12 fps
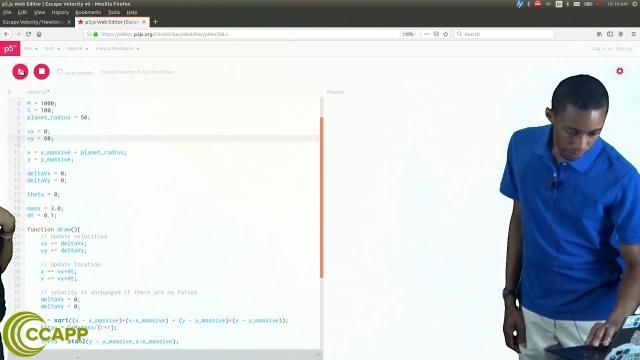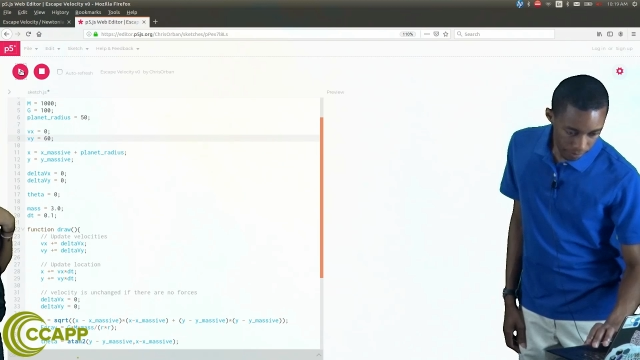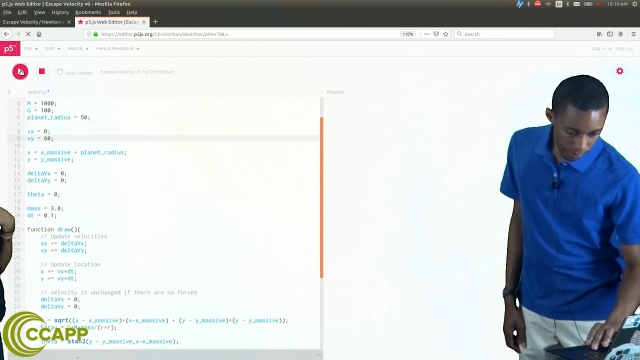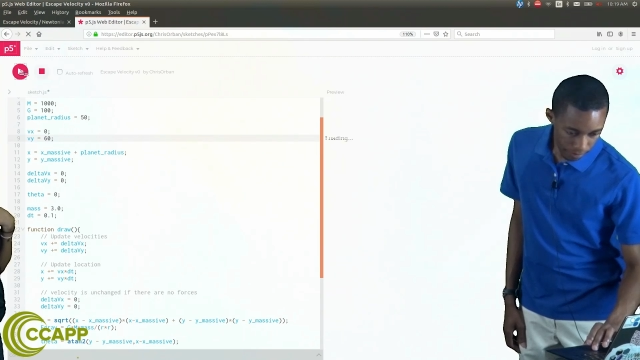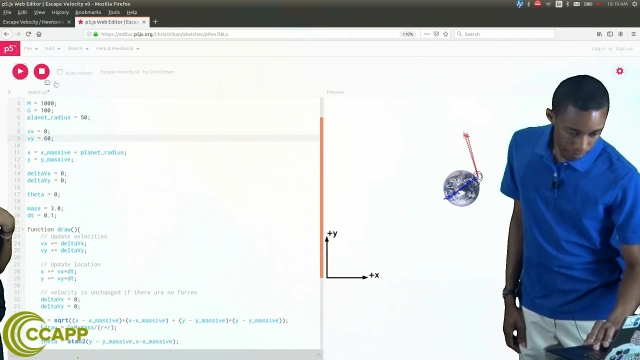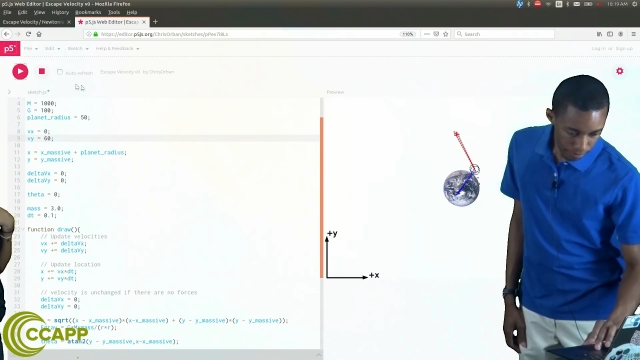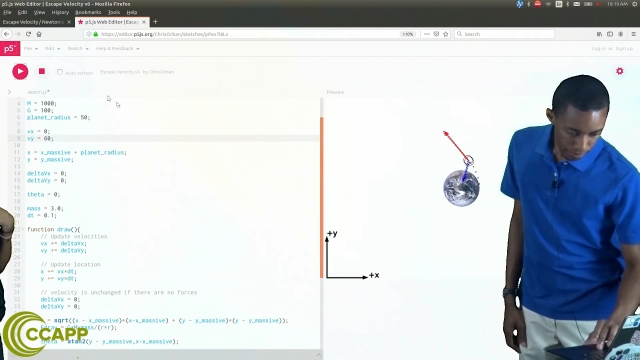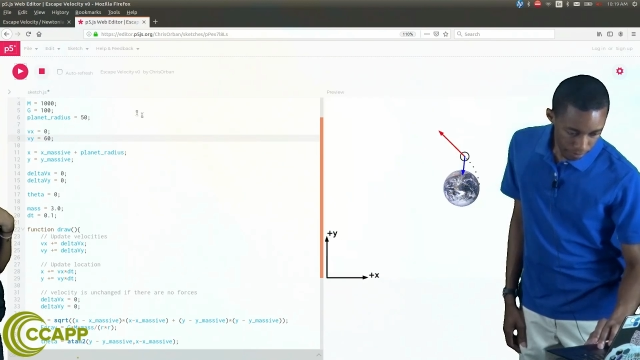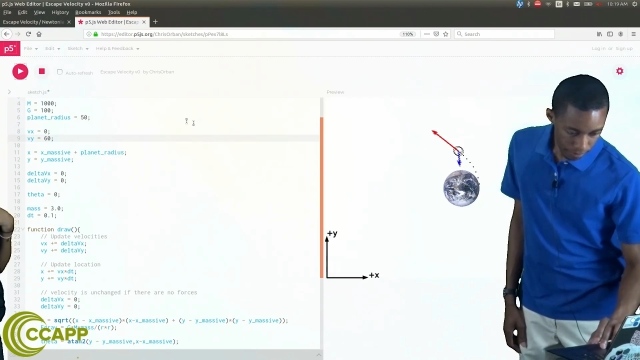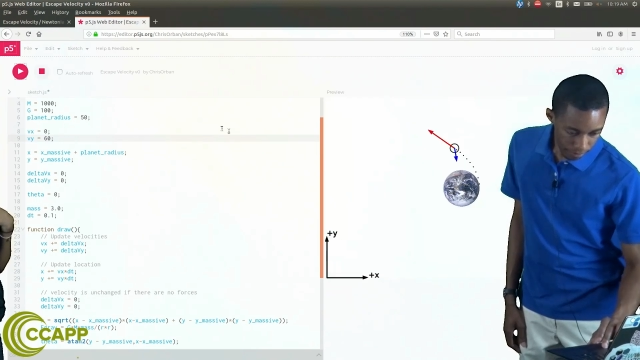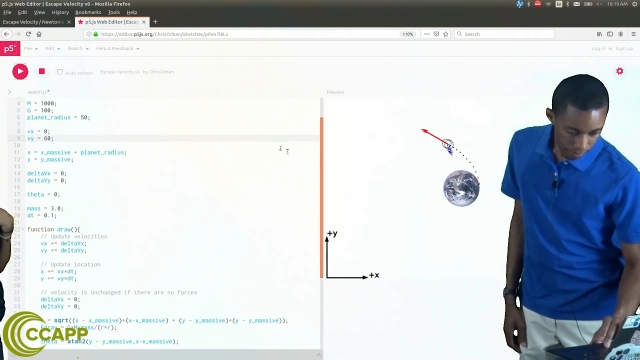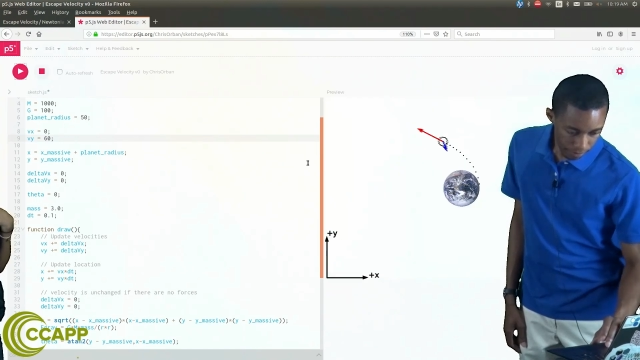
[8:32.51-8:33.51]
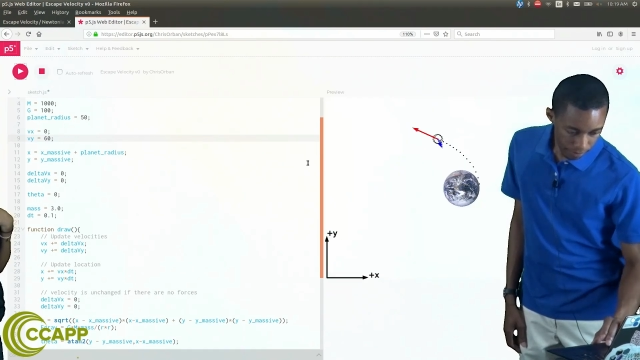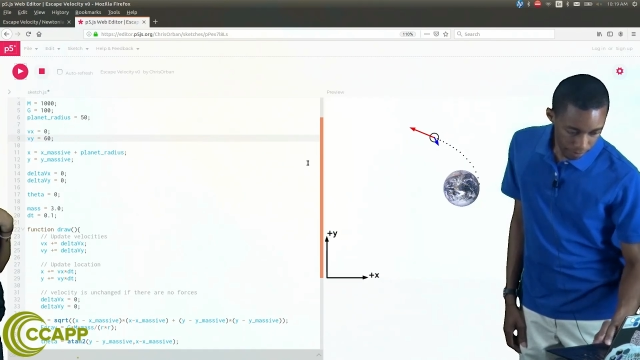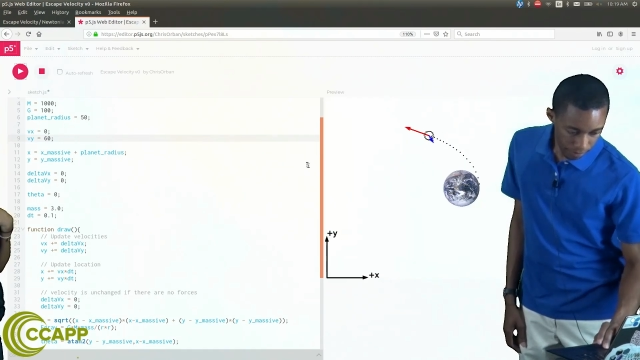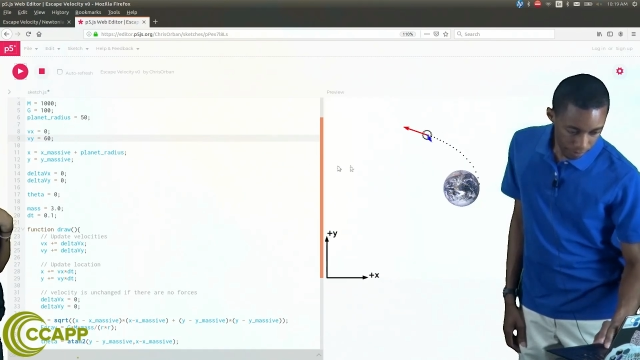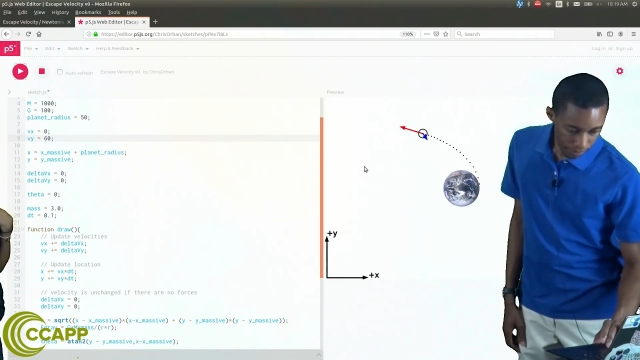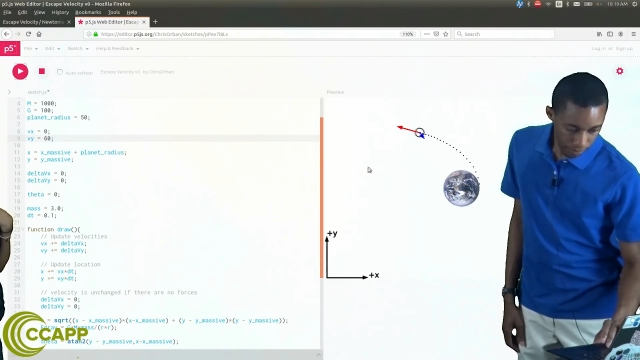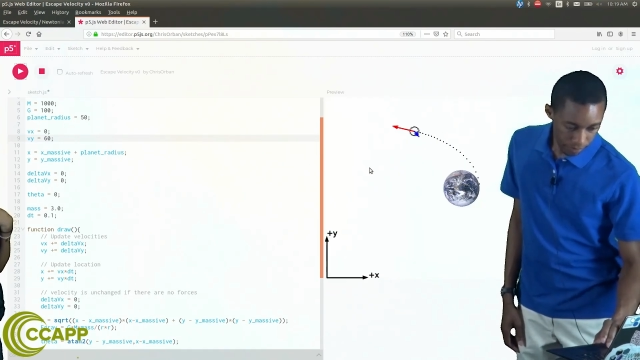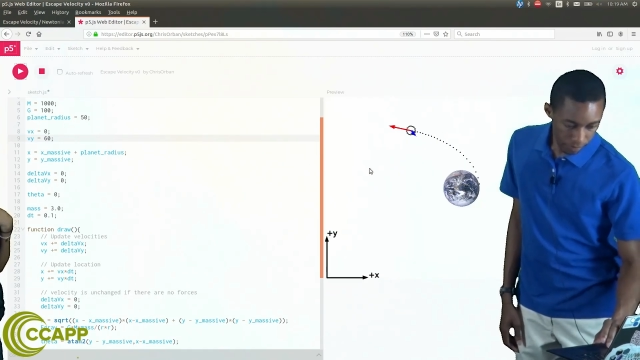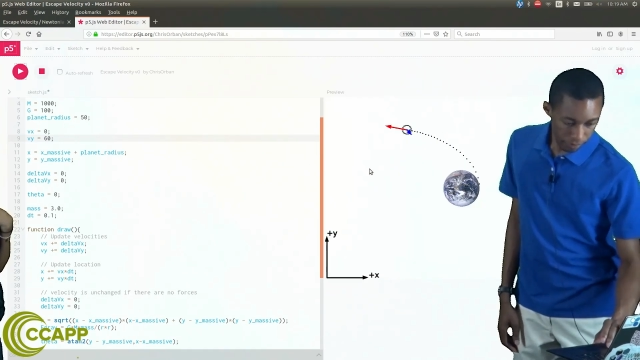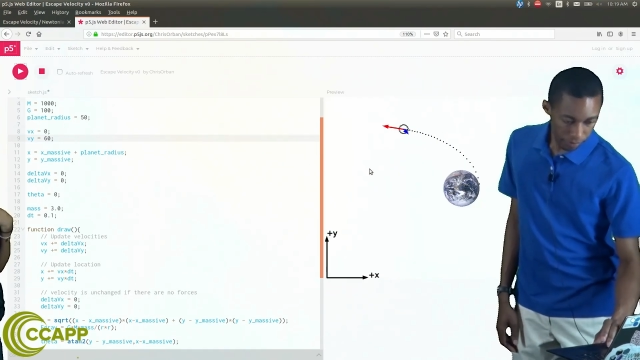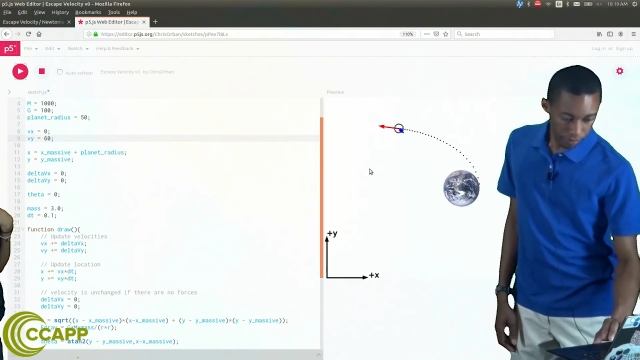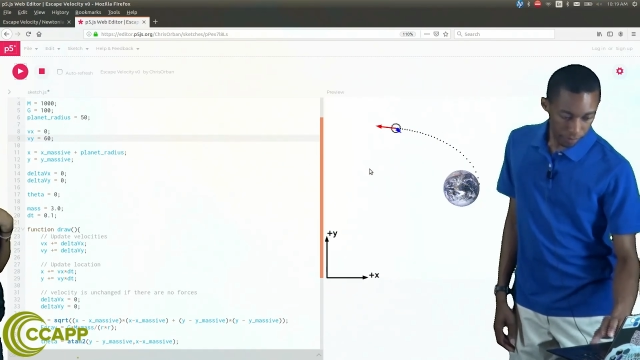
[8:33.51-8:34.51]

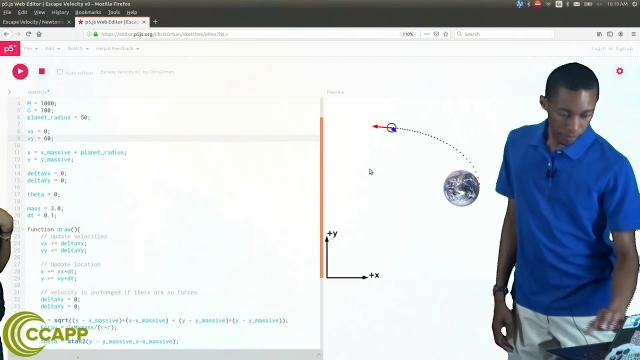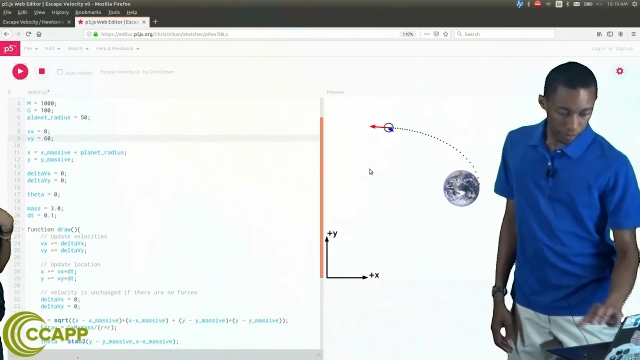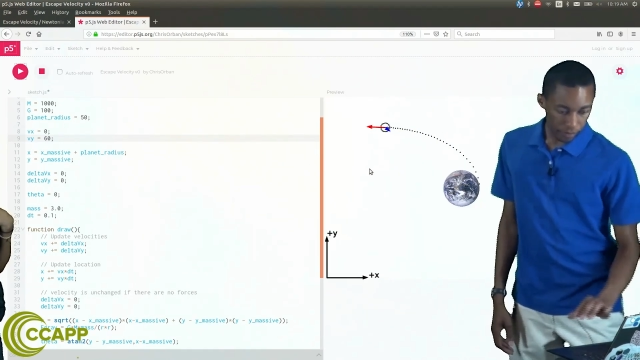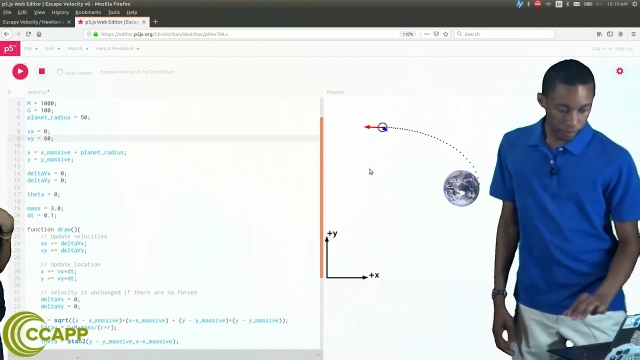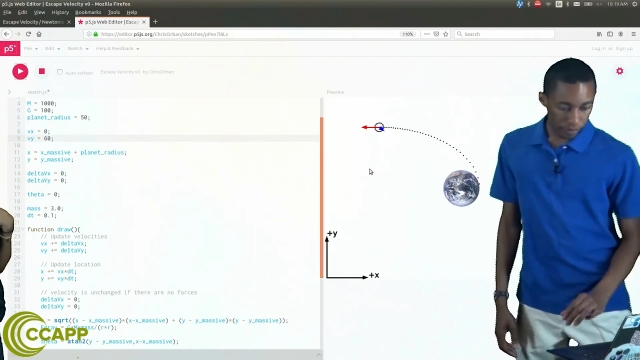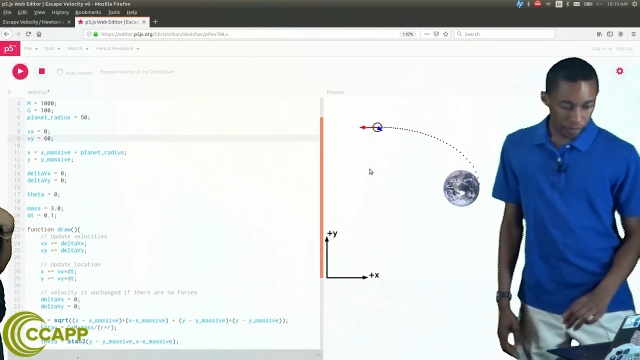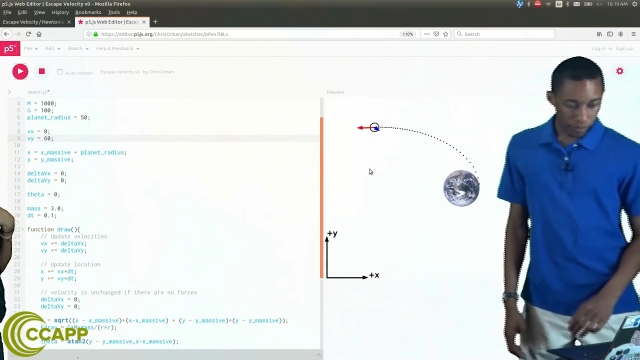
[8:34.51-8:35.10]
No one is speaking in this clip.